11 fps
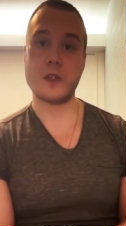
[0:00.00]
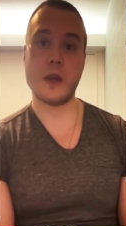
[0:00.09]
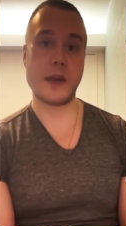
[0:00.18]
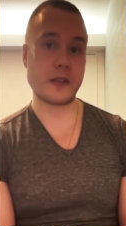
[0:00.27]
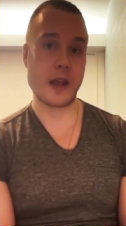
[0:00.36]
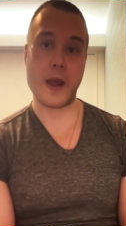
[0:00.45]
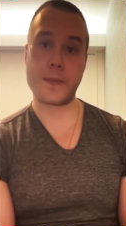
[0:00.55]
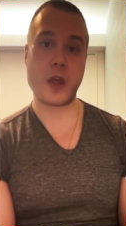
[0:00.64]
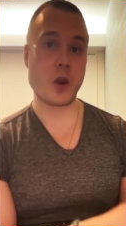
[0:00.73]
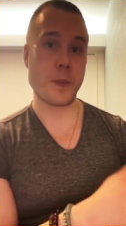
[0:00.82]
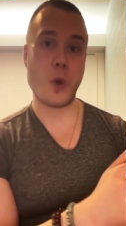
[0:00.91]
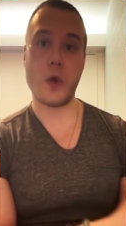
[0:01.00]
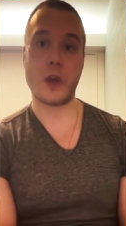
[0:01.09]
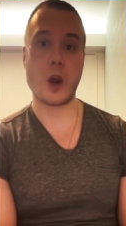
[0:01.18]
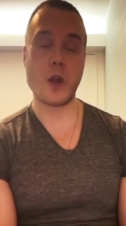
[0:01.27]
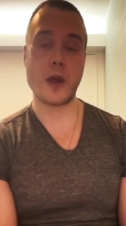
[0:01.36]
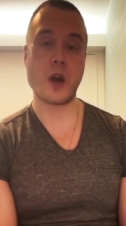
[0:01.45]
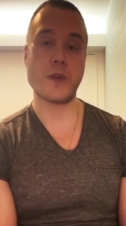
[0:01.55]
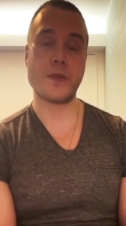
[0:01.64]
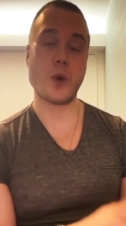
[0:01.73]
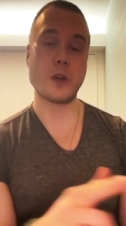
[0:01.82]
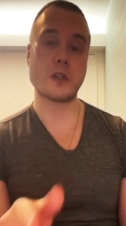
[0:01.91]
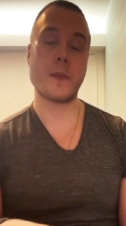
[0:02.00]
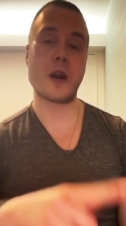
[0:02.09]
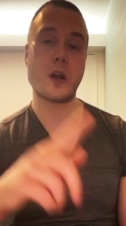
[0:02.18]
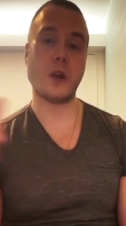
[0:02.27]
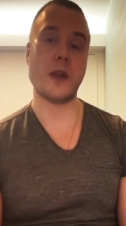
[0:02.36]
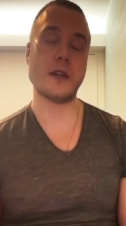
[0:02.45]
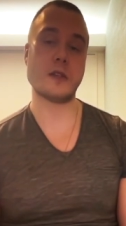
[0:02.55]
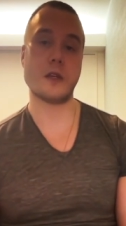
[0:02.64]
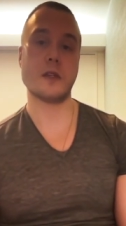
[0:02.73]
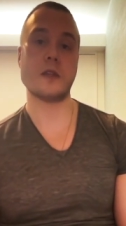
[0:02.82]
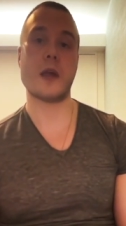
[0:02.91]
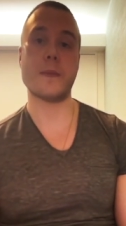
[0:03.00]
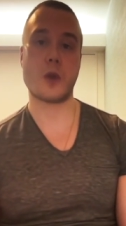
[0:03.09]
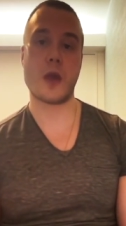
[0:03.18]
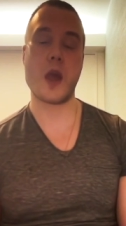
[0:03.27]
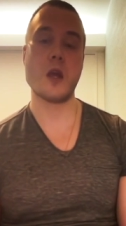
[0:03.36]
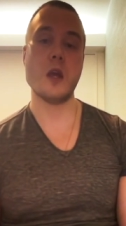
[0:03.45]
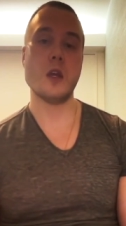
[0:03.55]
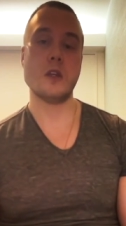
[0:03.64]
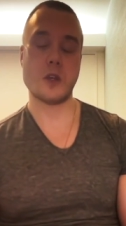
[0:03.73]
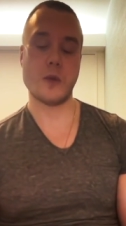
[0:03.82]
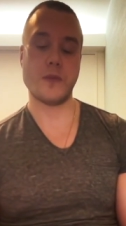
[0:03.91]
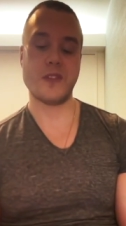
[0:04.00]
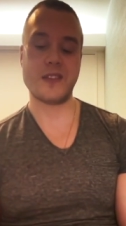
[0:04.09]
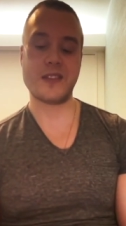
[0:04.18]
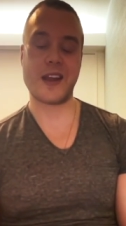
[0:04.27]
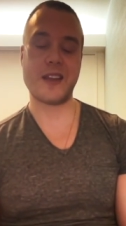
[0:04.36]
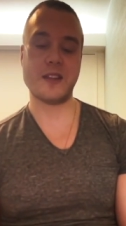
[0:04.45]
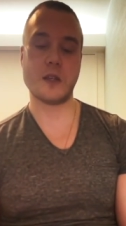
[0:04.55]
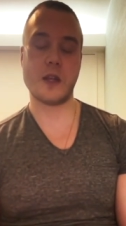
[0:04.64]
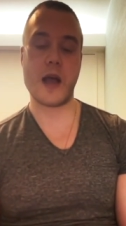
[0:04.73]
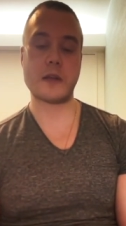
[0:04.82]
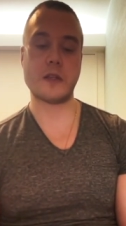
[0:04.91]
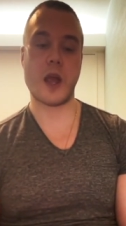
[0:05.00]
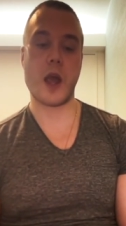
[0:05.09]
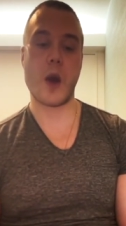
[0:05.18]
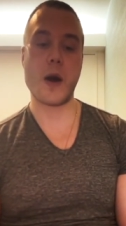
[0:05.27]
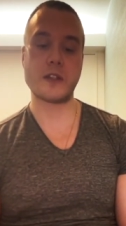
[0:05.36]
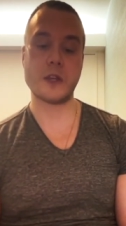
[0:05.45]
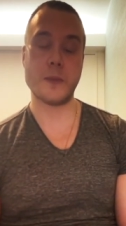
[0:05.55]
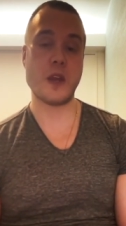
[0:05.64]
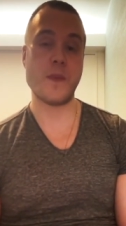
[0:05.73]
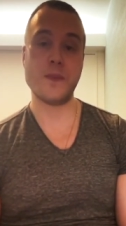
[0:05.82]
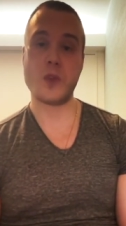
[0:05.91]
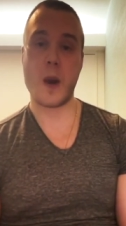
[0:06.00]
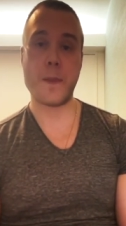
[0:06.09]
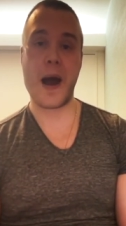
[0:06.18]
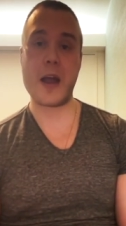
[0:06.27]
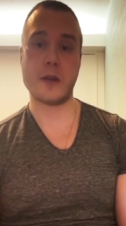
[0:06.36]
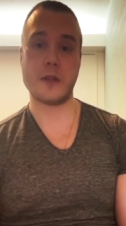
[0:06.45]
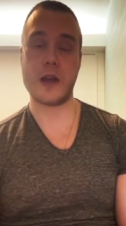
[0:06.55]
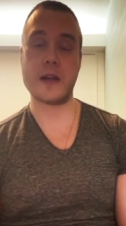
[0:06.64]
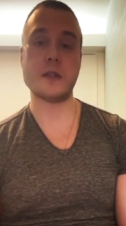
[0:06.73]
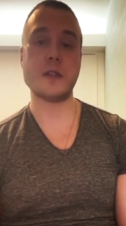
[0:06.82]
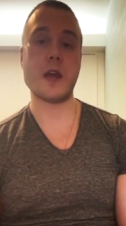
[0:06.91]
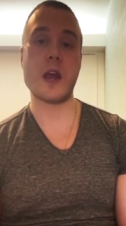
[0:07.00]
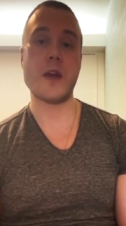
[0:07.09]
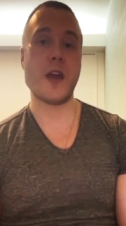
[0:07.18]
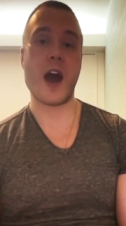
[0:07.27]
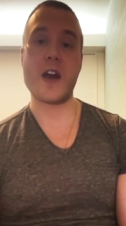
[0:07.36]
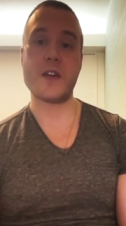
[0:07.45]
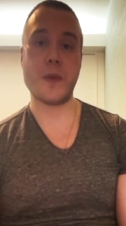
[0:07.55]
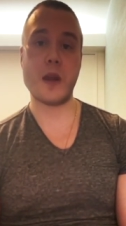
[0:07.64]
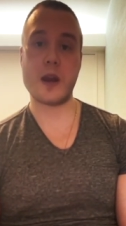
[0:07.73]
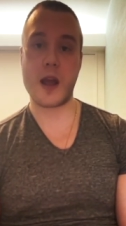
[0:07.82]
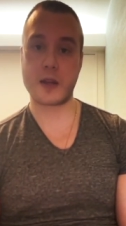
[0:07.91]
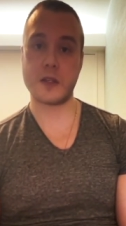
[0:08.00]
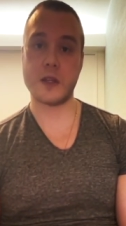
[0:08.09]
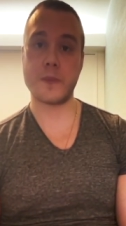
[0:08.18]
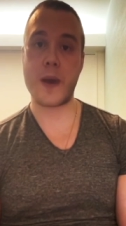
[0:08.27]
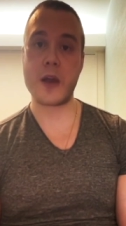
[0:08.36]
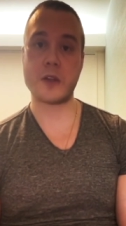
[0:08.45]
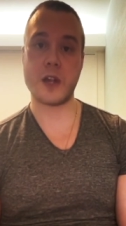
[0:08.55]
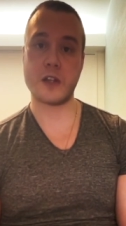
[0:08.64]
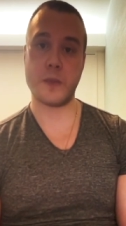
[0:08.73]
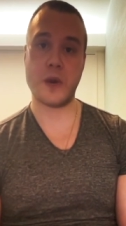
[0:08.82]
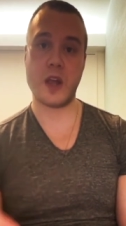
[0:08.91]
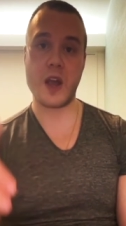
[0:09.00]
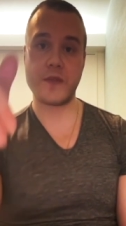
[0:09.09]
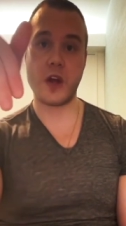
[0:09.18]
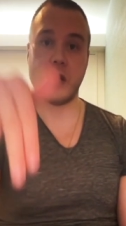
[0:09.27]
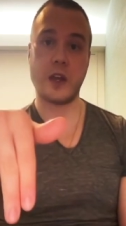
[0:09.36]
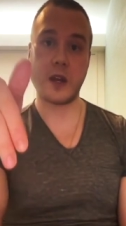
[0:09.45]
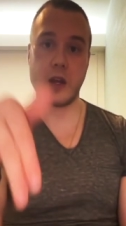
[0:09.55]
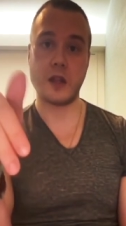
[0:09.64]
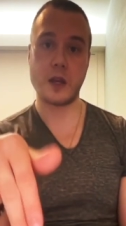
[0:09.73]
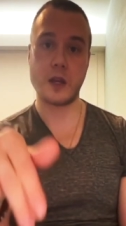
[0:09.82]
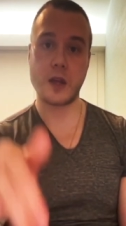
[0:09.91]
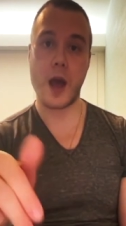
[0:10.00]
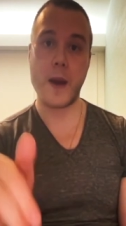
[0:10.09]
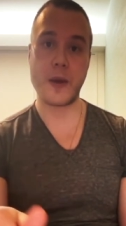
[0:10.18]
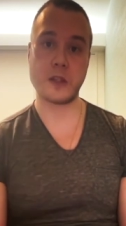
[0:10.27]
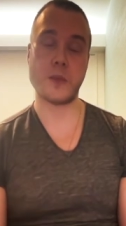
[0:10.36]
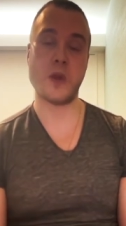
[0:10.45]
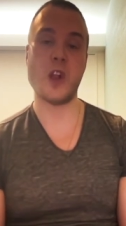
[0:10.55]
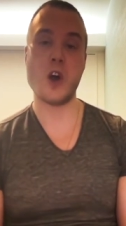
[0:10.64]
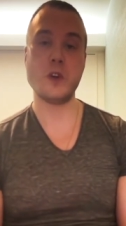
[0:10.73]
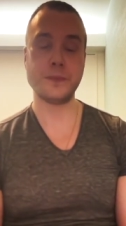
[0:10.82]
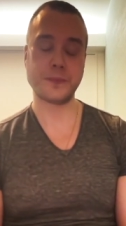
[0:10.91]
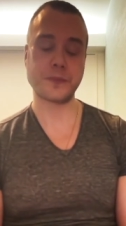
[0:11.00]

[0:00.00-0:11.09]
exam that you're pulling an all-nighter for. It's the medical licensing exam, okay? So the second to last day, I want to be a biostats day. I've made an excellent biostats PDF. I'll link it in the comments below.